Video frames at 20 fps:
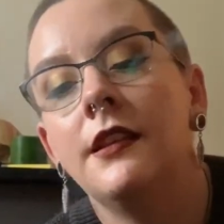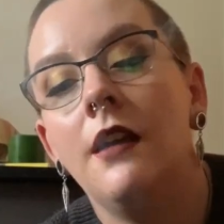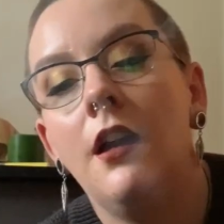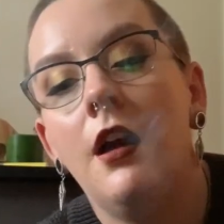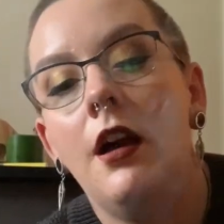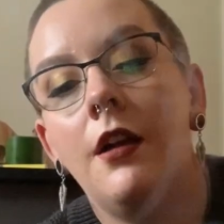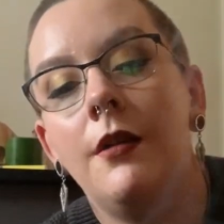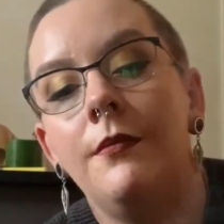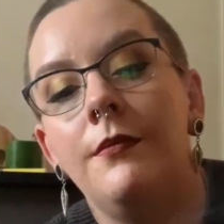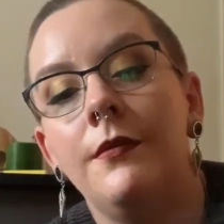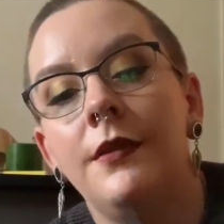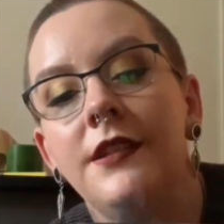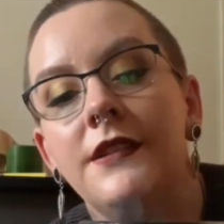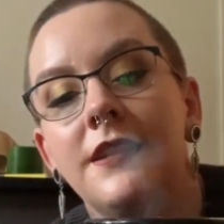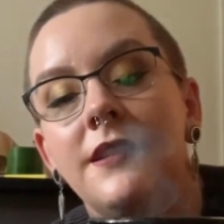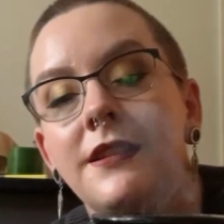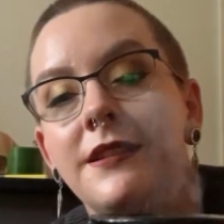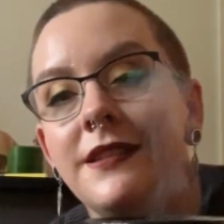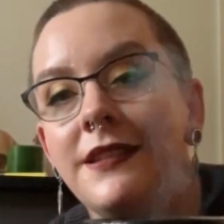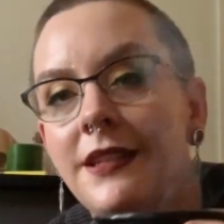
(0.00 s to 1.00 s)
um, is
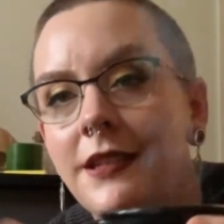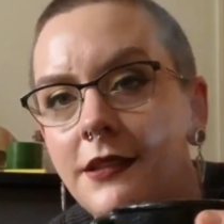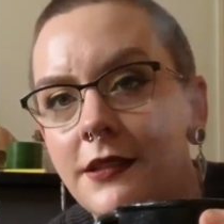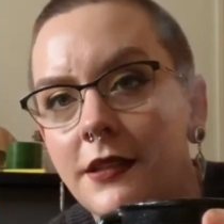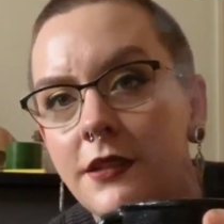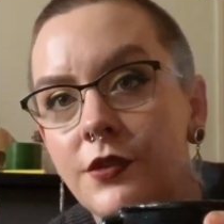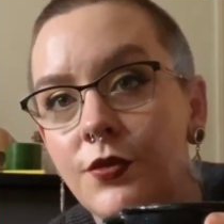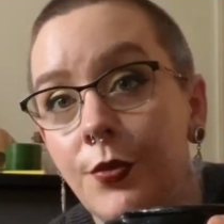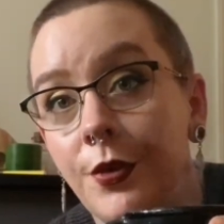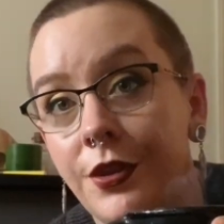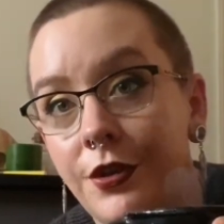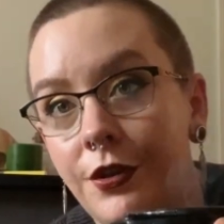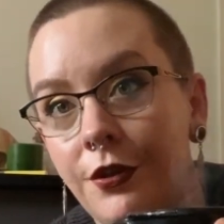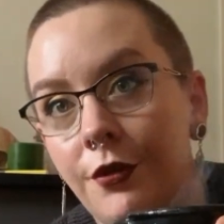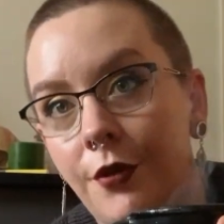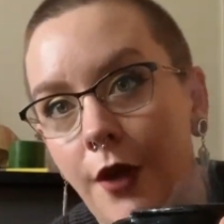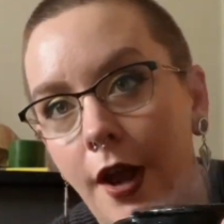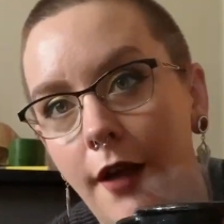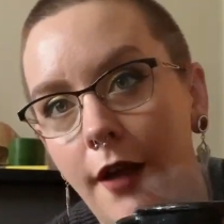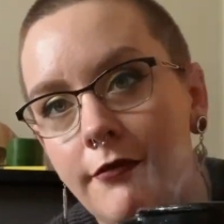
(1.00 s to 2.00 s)
it seasons with your
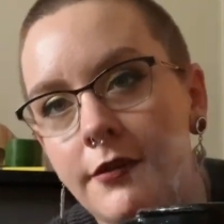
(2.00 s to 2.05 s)
craft.